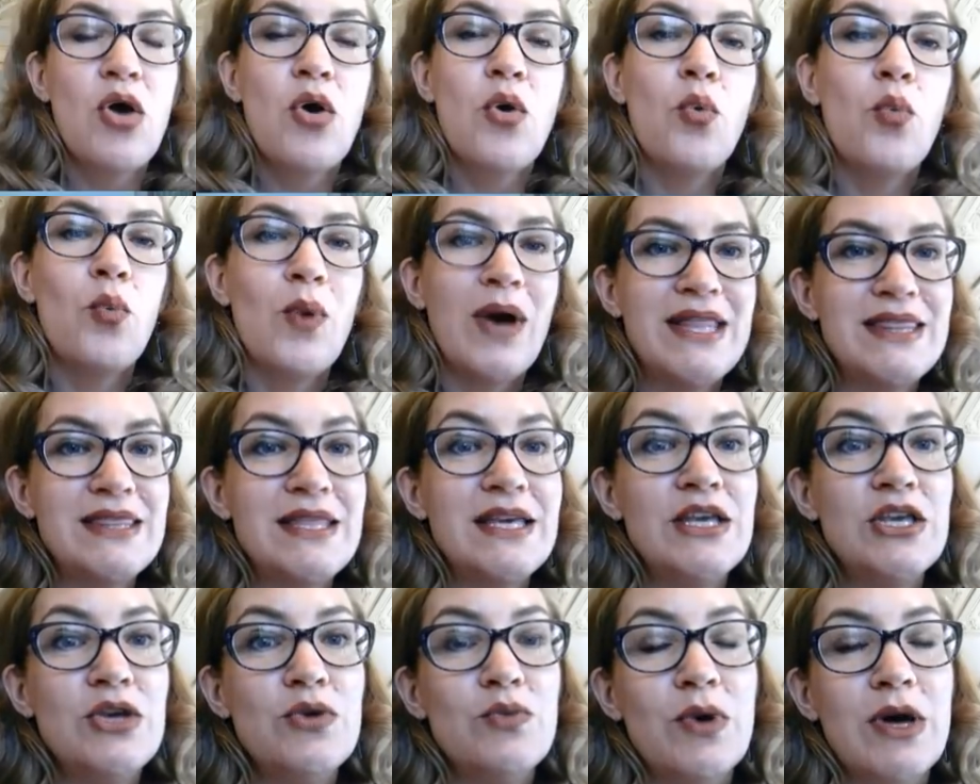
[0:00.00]
One
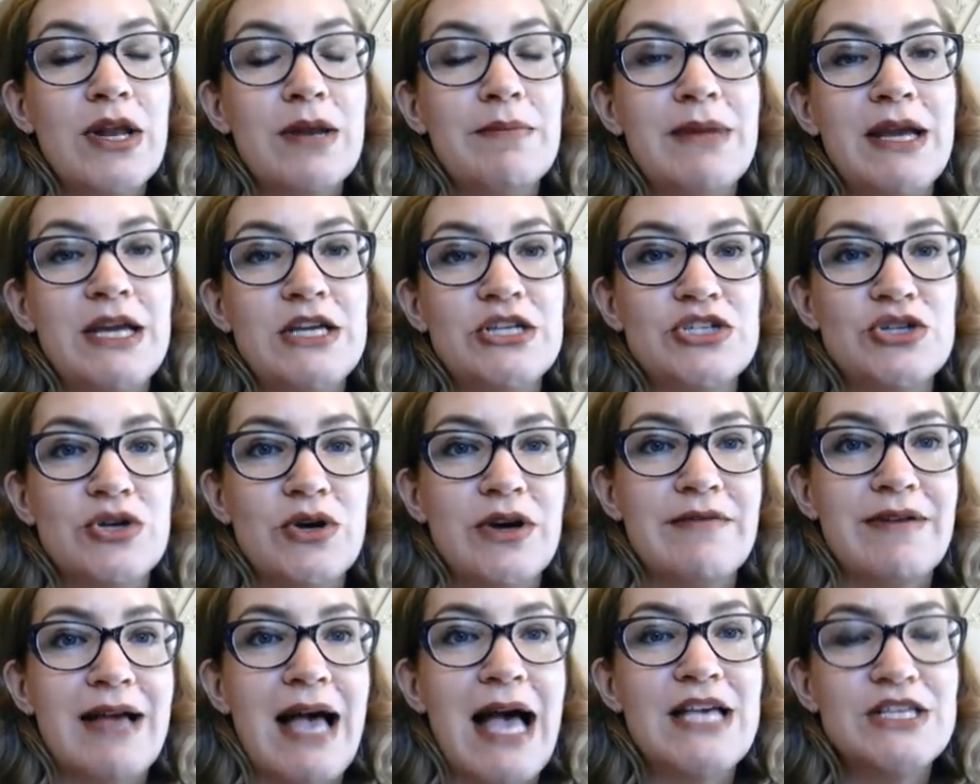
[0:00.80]
thing you want to make sure
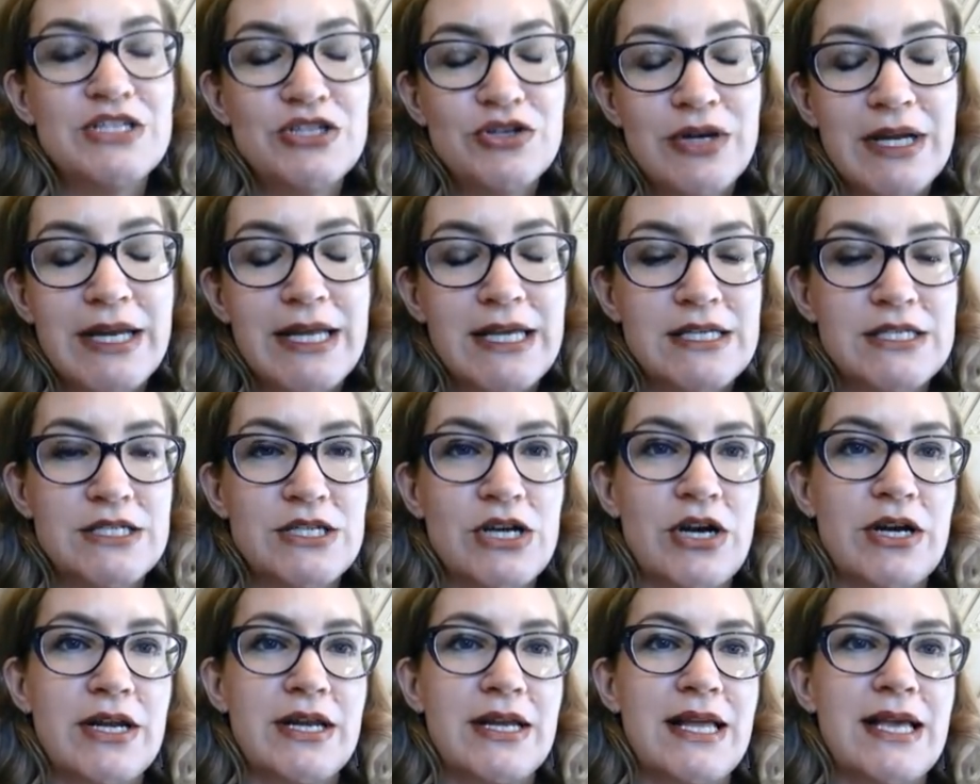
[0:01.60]
of as you're getting
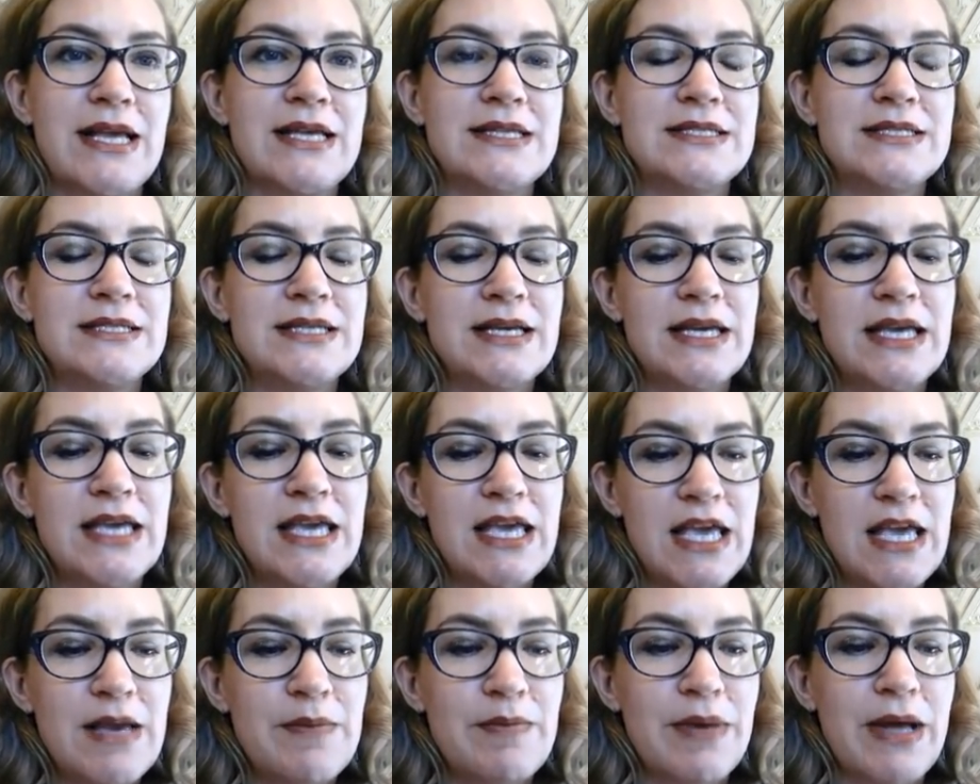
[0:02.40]
started is to
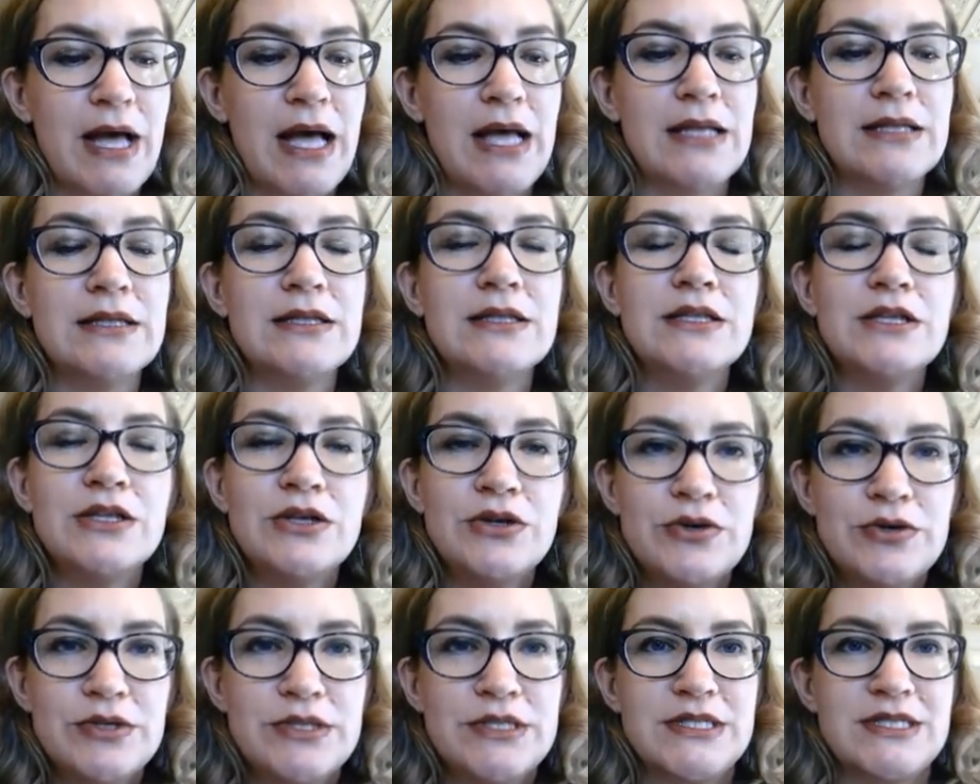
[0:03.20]
keep a
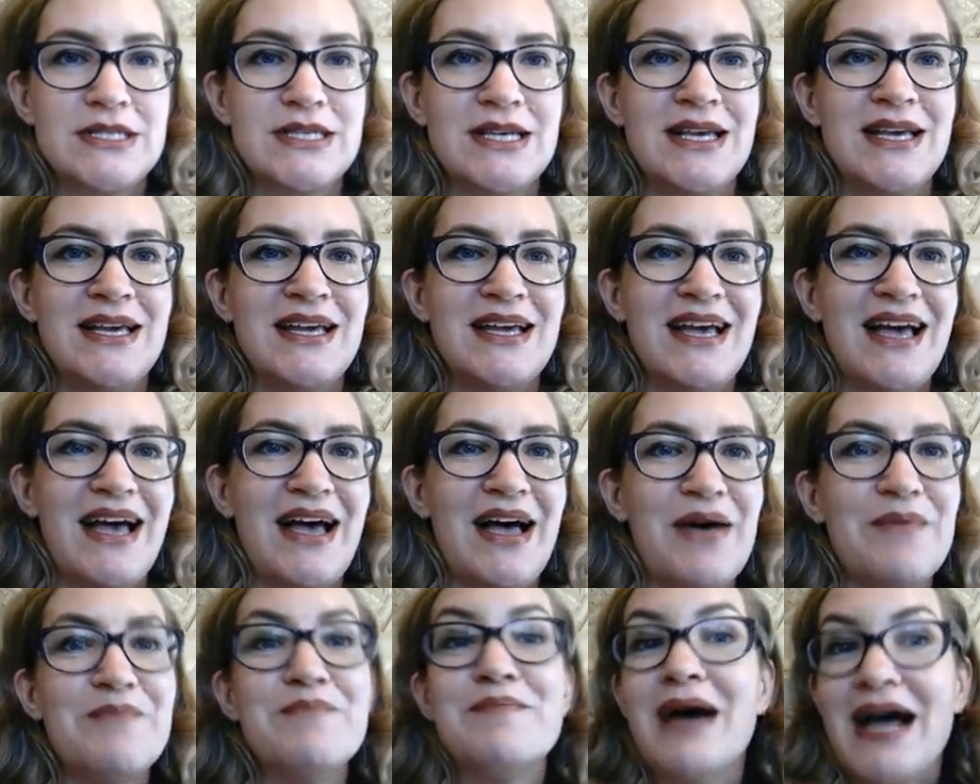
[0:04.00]
loose
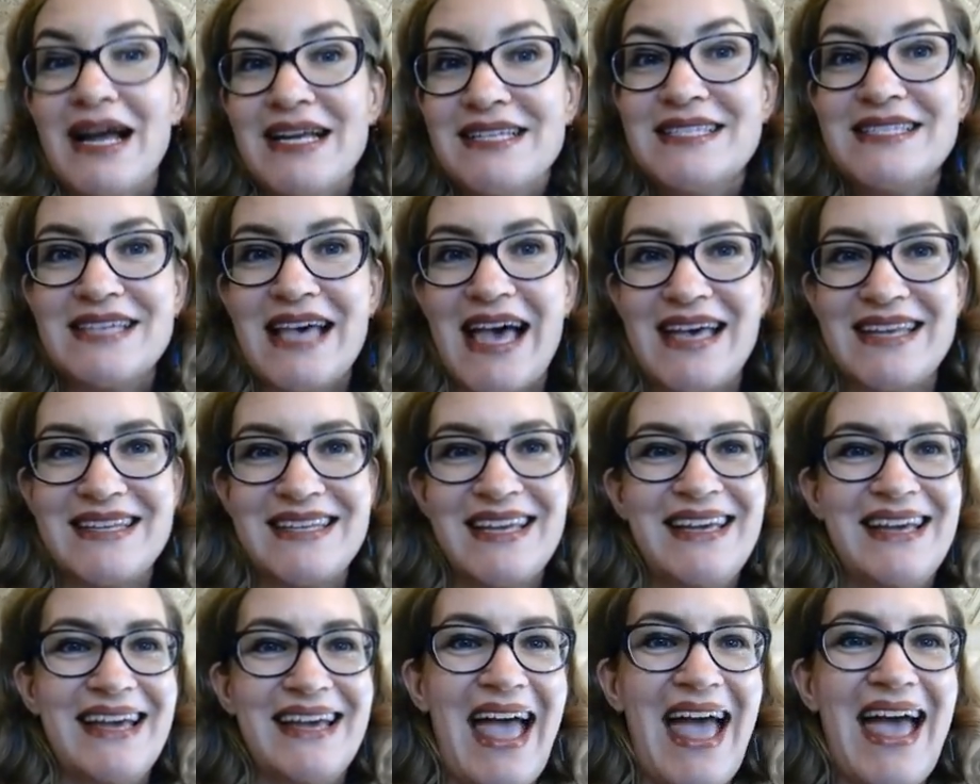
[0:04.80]
uh, mindset
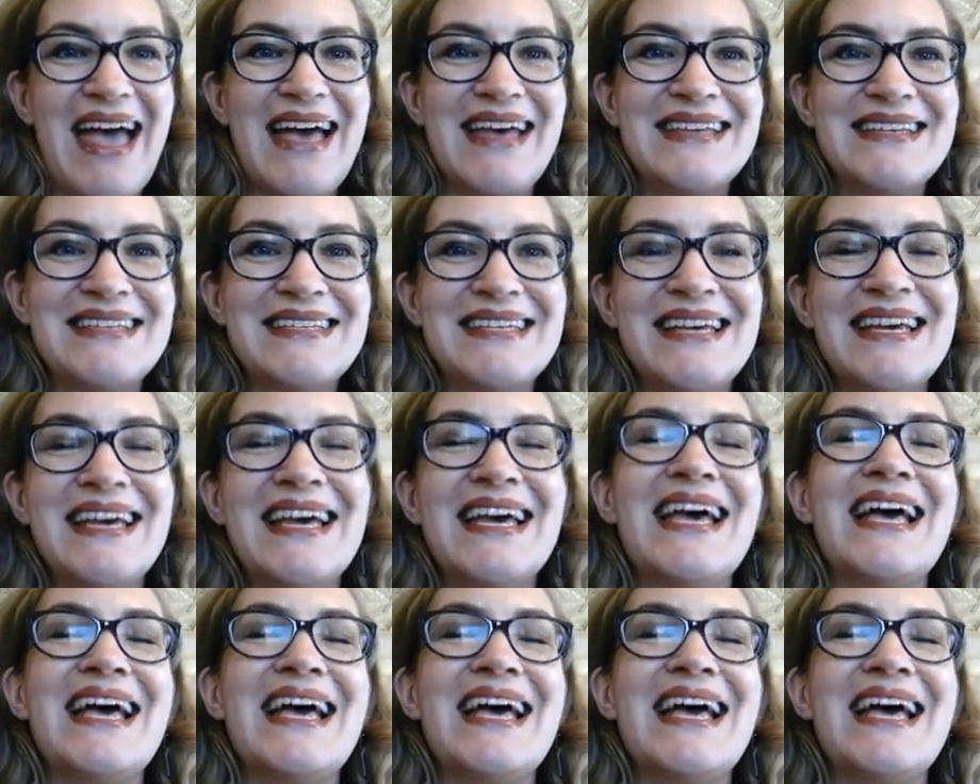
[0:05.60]
and